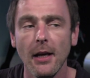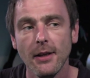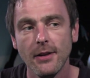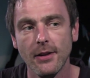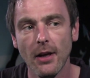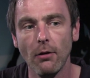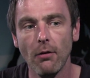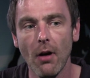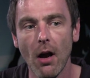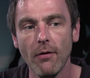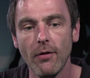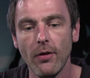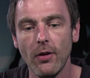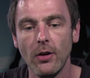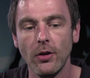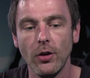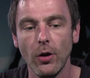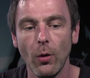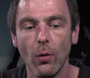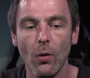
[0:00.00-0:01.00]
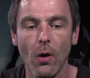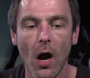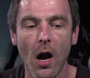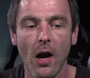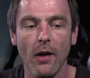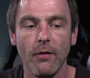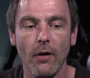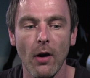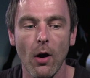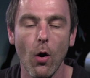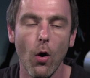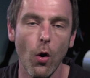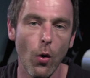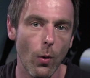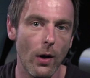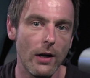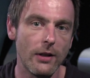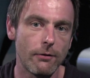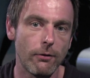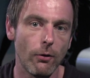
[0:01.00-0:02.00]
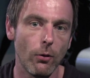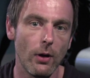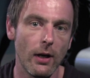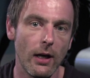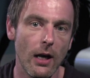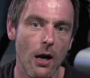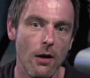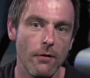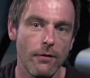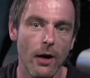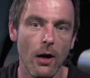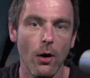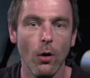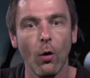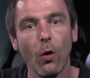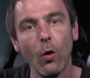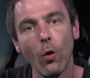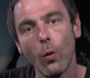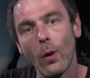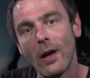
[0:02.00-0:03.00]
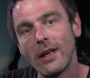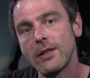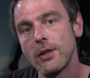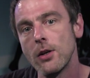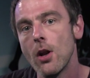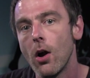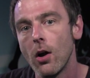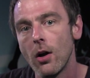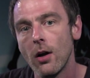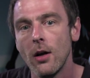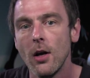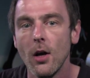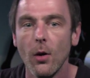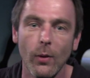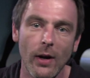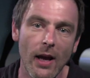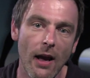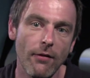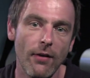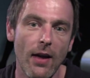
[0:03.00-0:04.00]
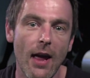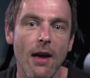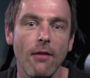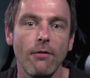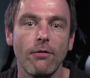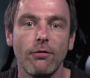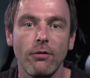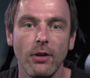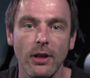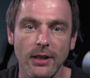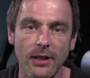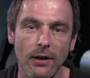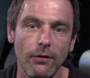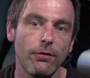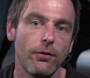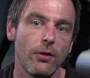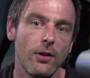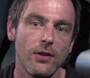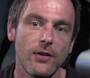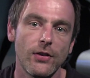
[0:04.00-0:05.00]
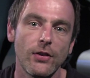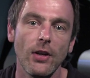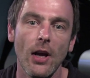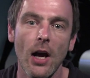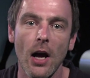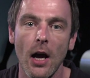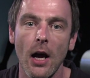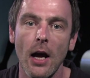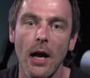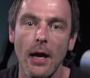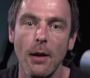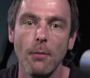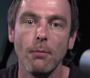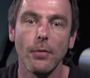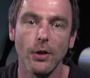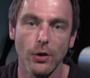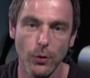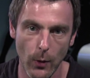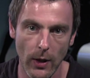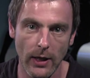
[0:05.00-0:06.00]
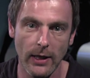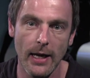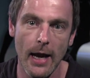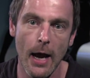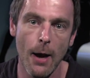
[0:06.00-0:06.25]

So rather than you either always falling over or always not, we have every difference in between